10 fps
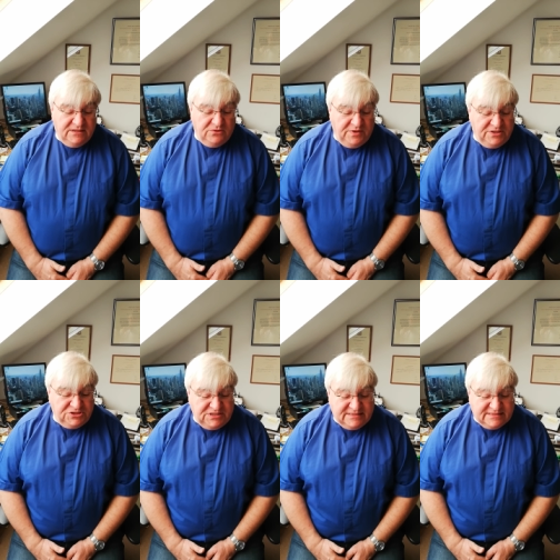when
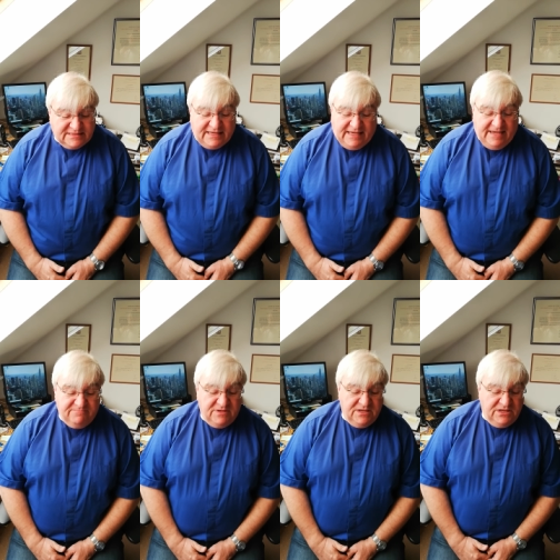Jesus
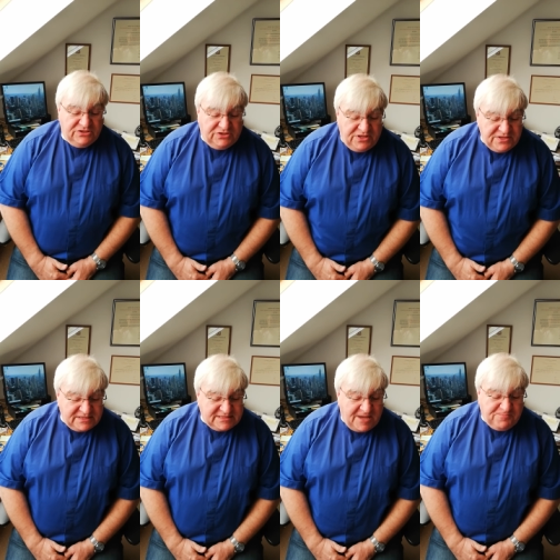came. So the other
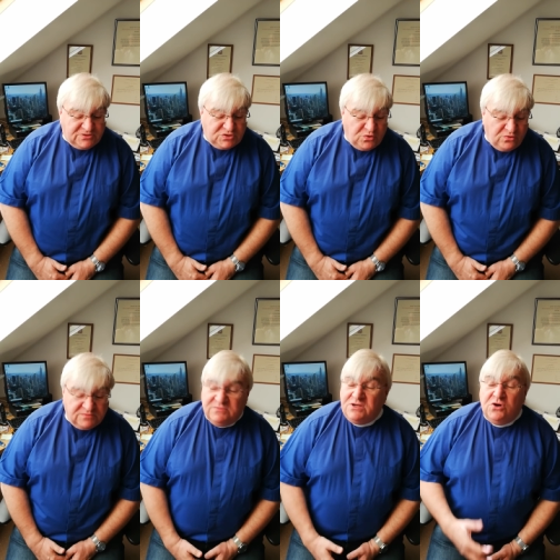disciples told
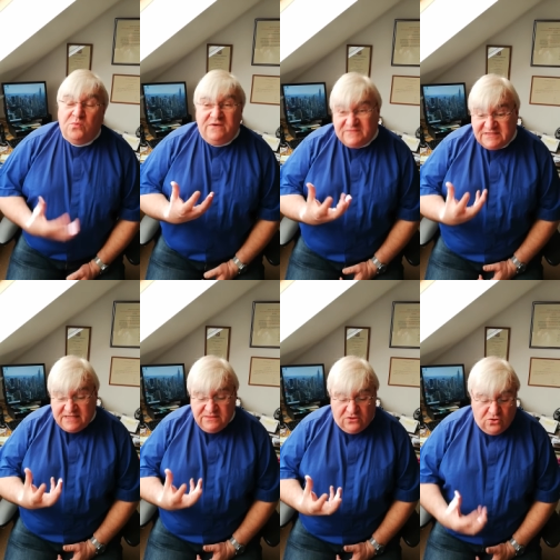him, We've
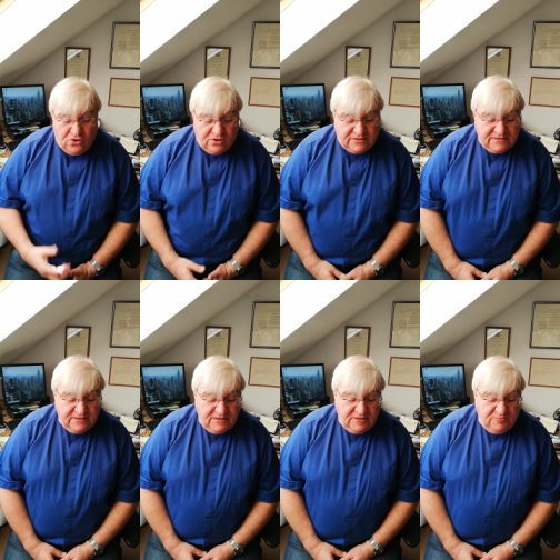seen the Lord.
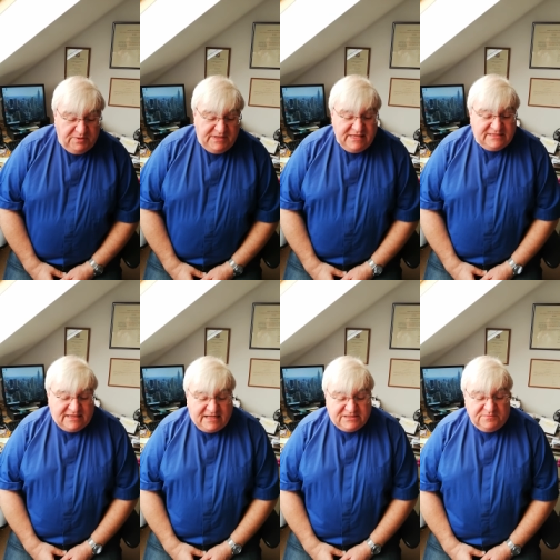But he
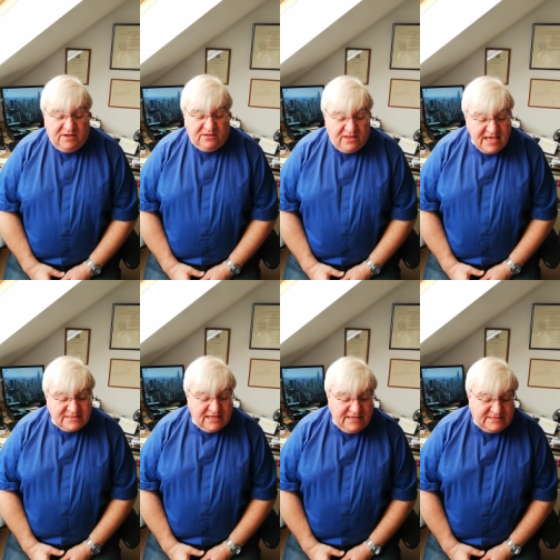said to them,
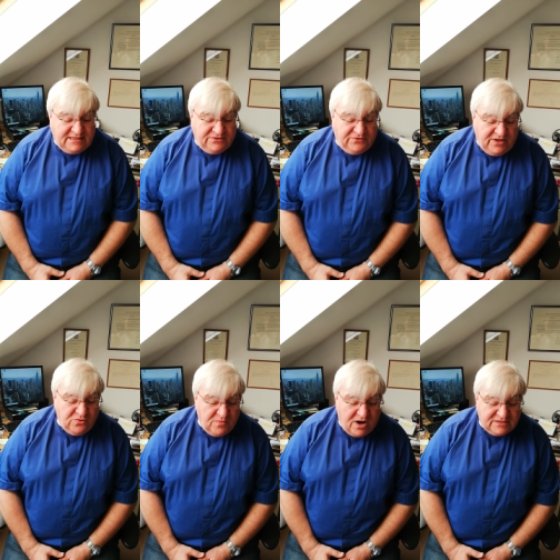Unless I see the nail
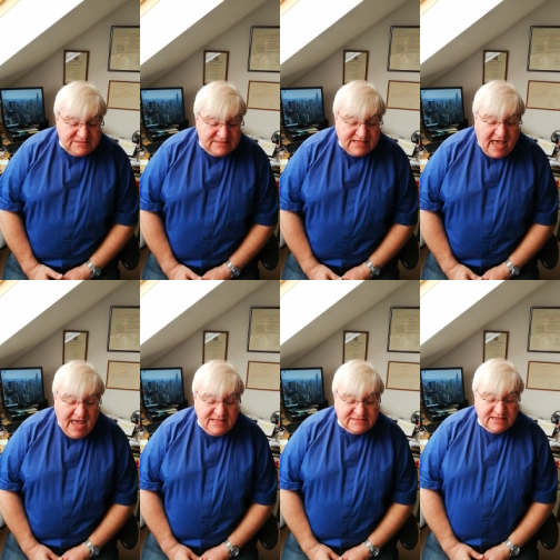marks in his
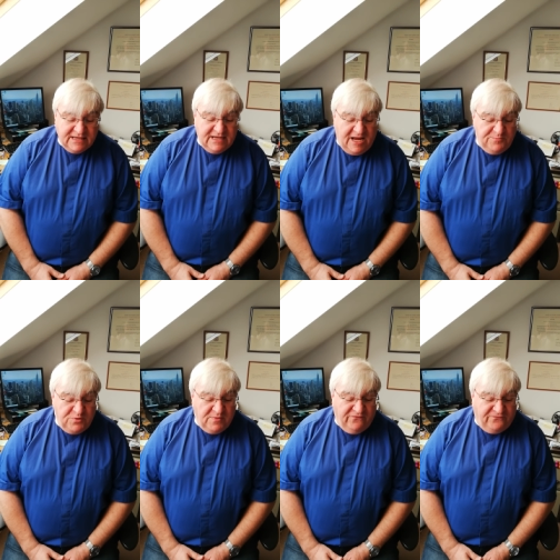hands, and
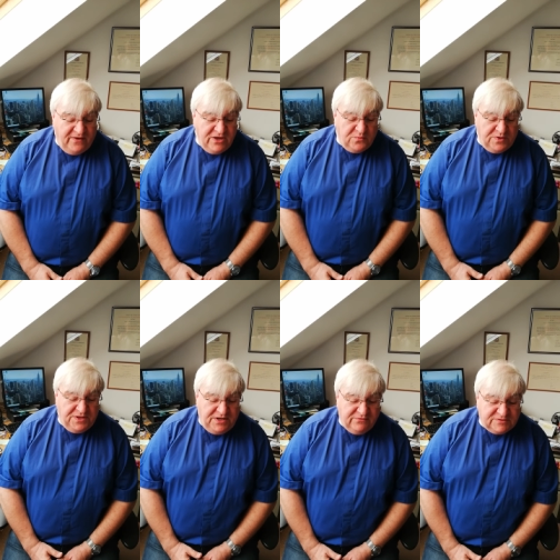put my finger where the
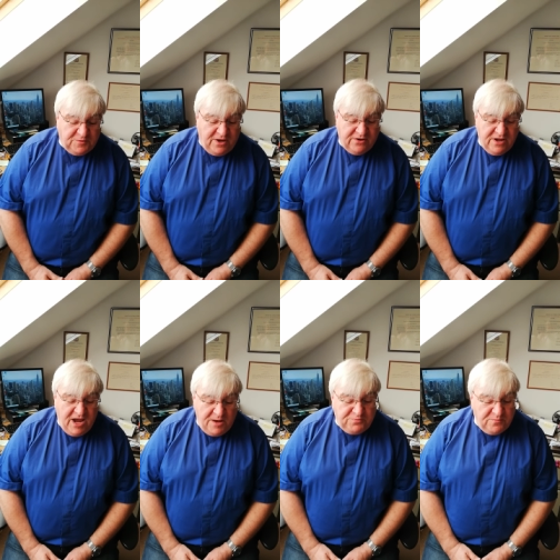nails were,
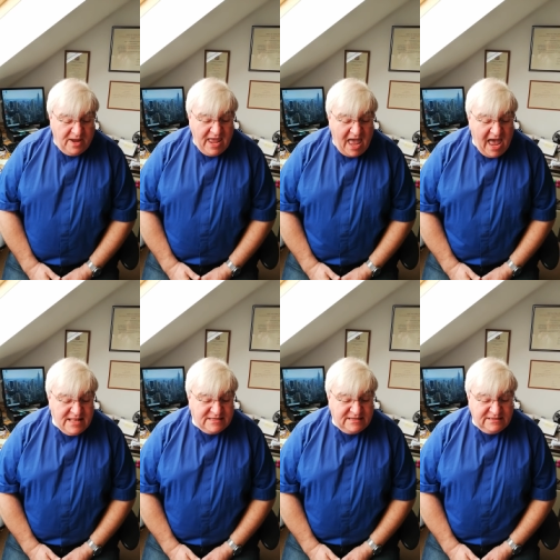and put my
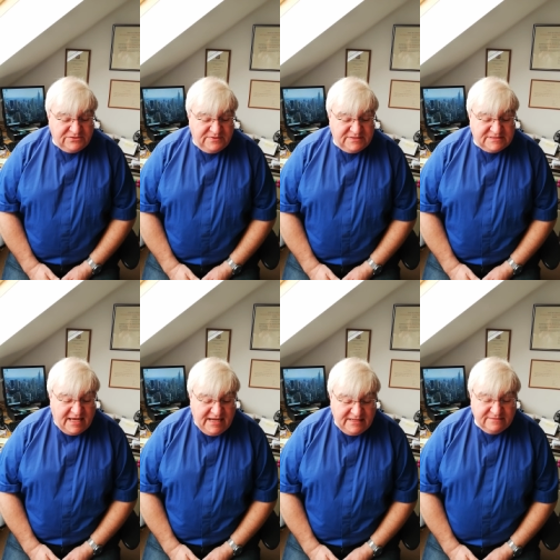hand into his
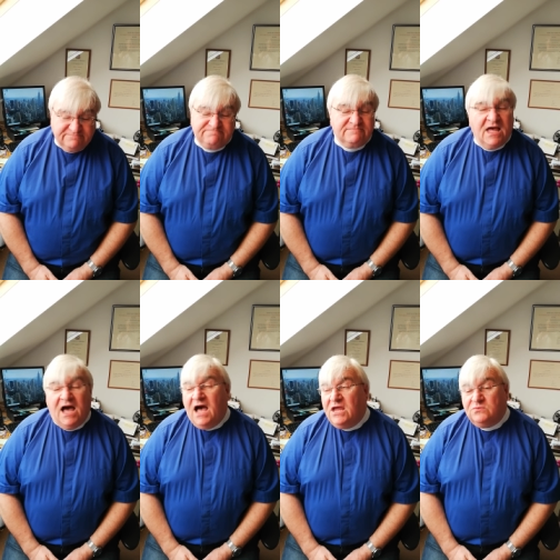side,
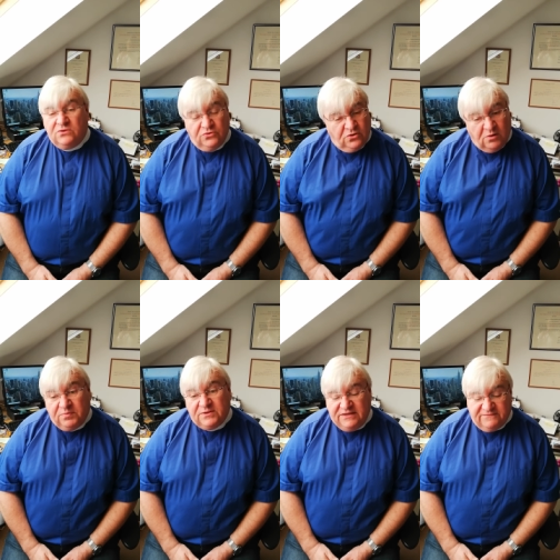I will not
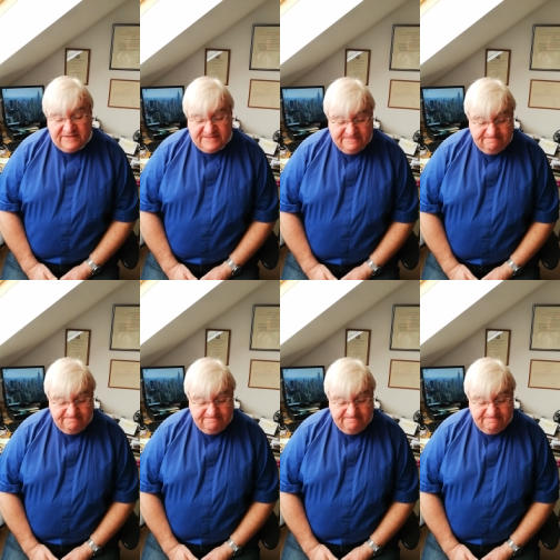believe it.